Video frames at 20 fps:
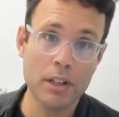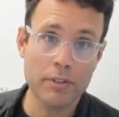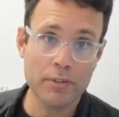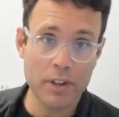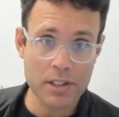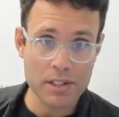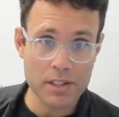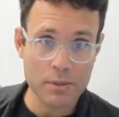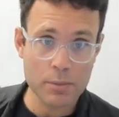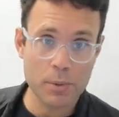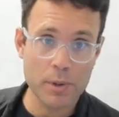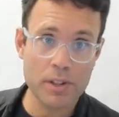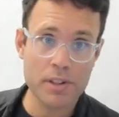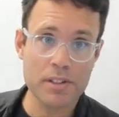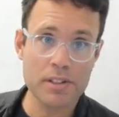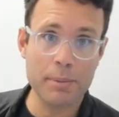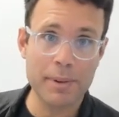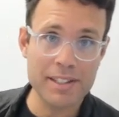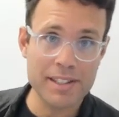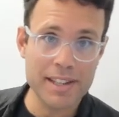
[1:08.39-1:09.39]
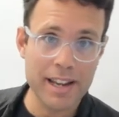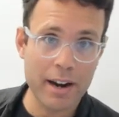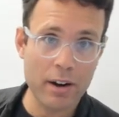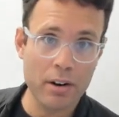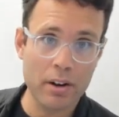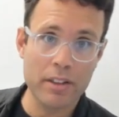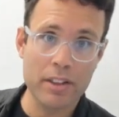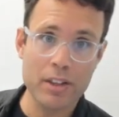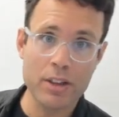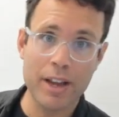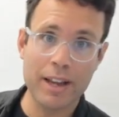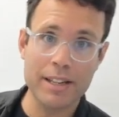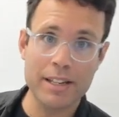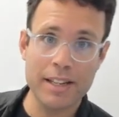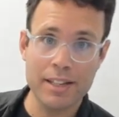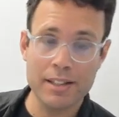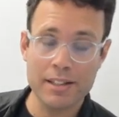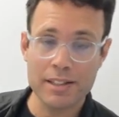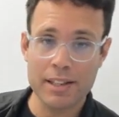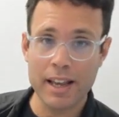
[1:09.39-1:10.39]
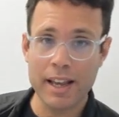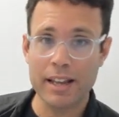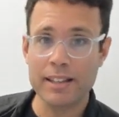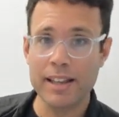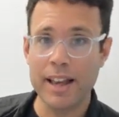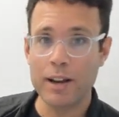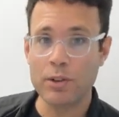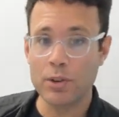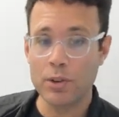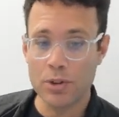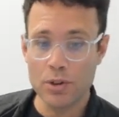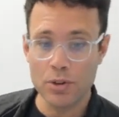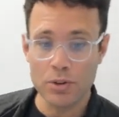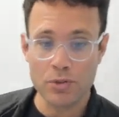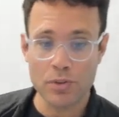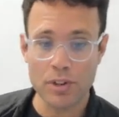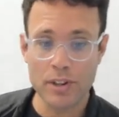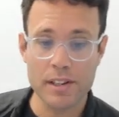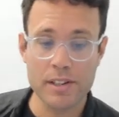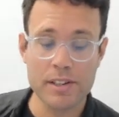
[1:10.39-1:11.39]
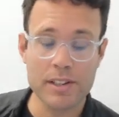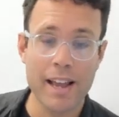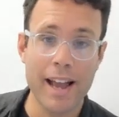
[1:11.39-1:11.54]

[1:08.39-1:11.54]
First it was Enterra, then you had Ynsect, Agronutris,